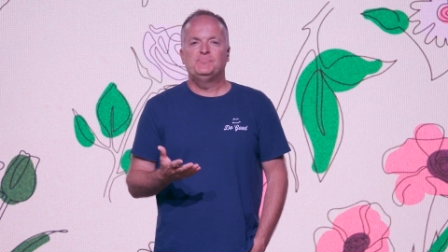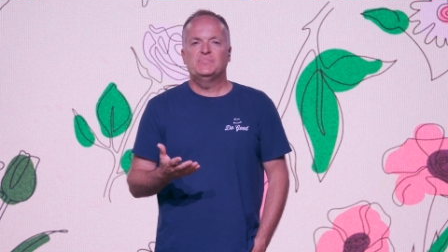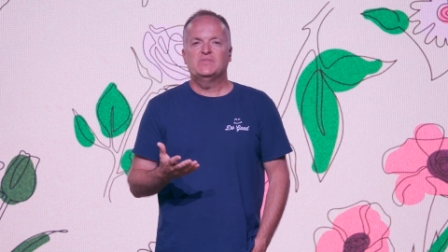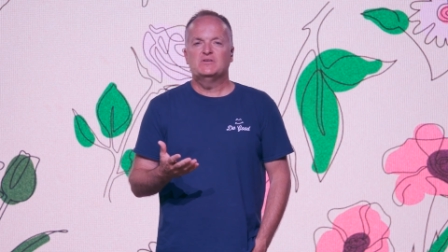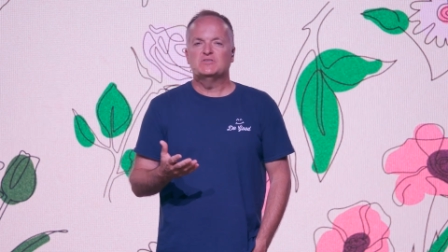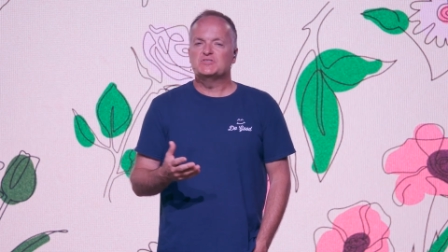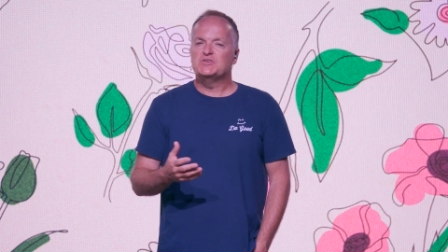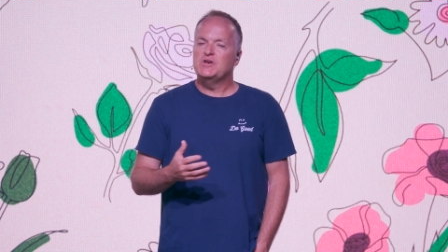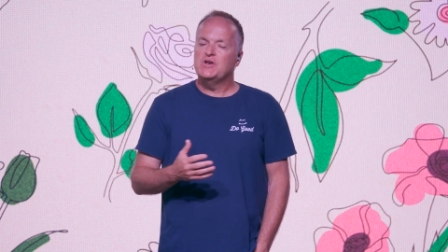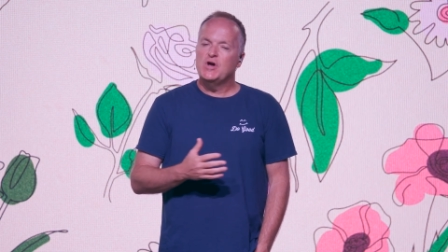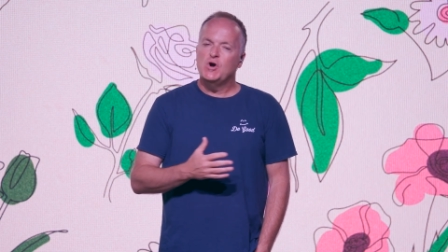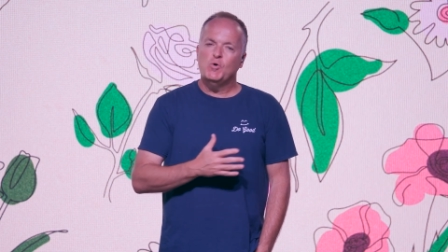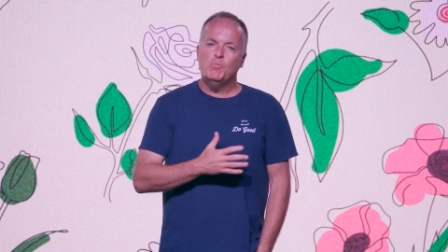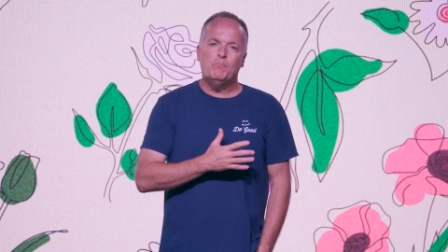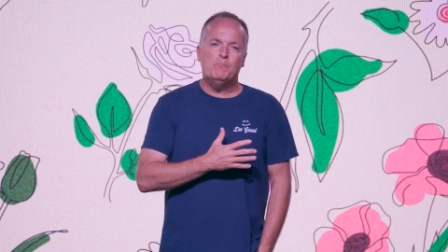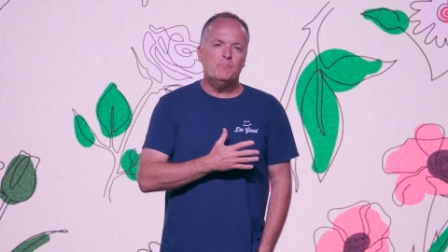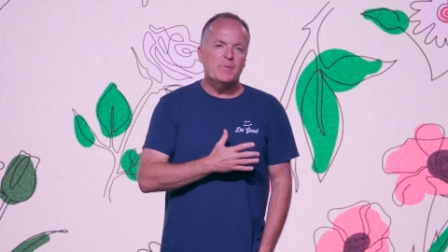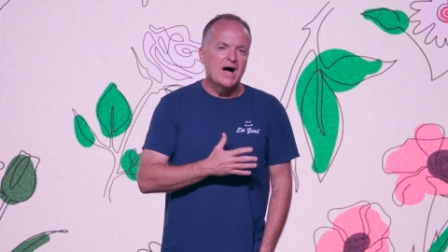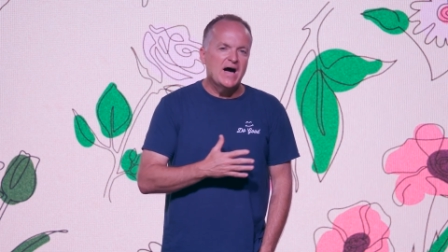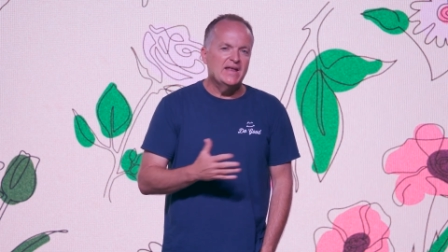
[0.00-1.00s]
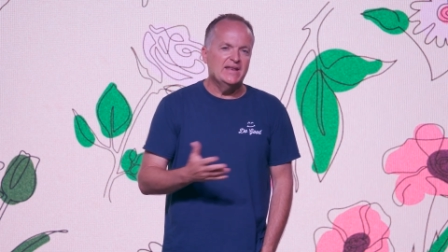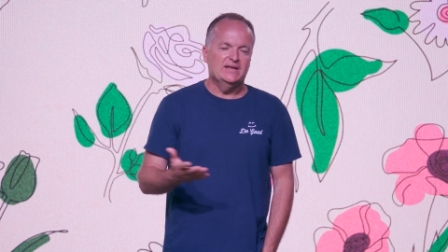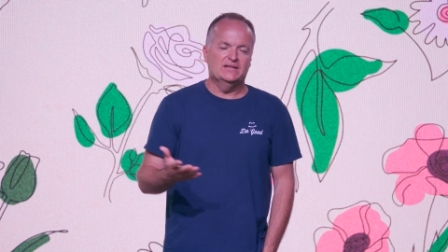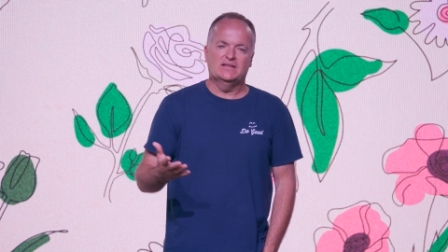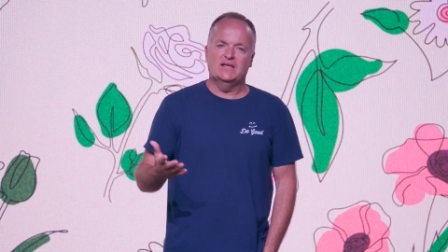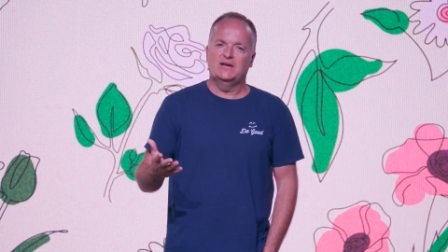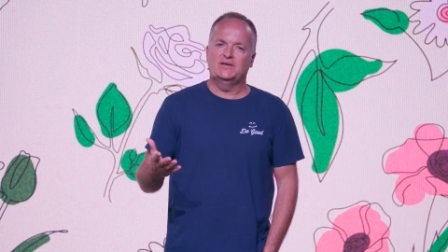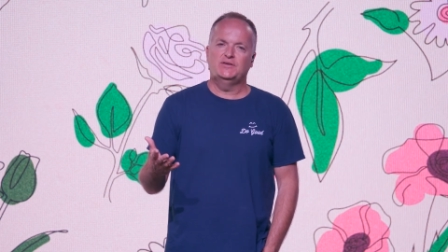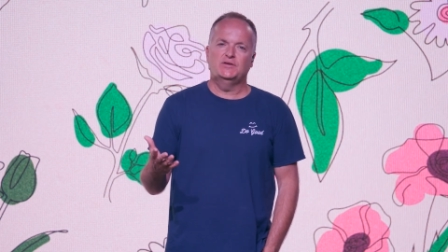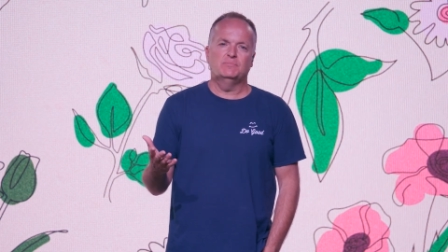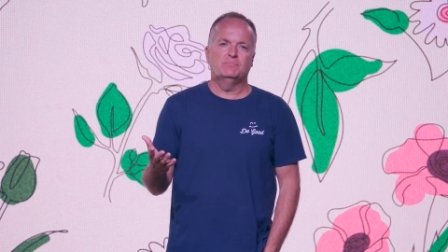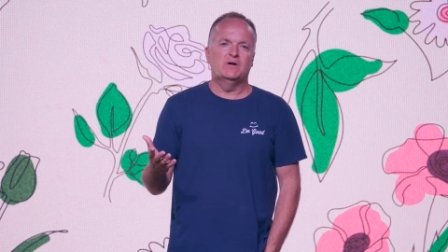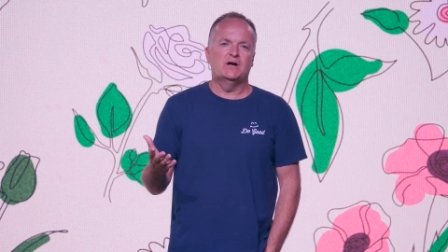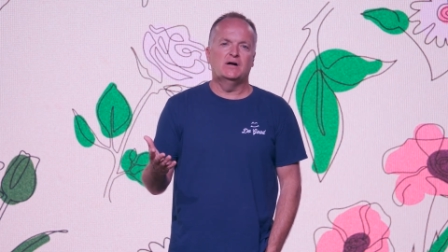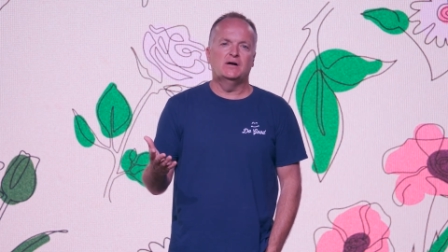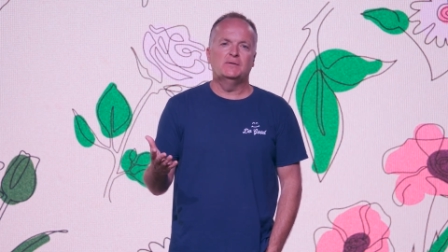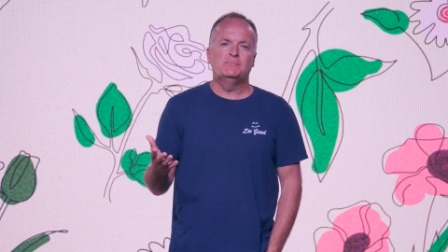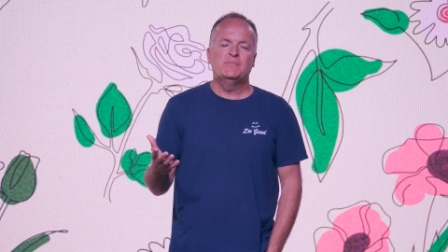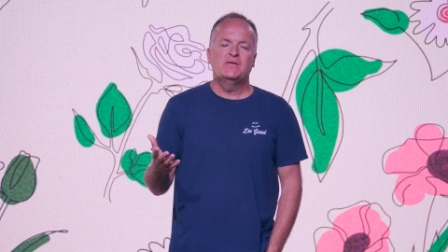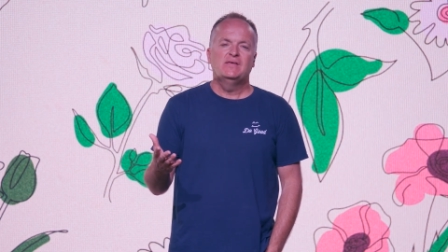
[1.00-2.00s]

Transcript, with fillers: There's nobody like your mom.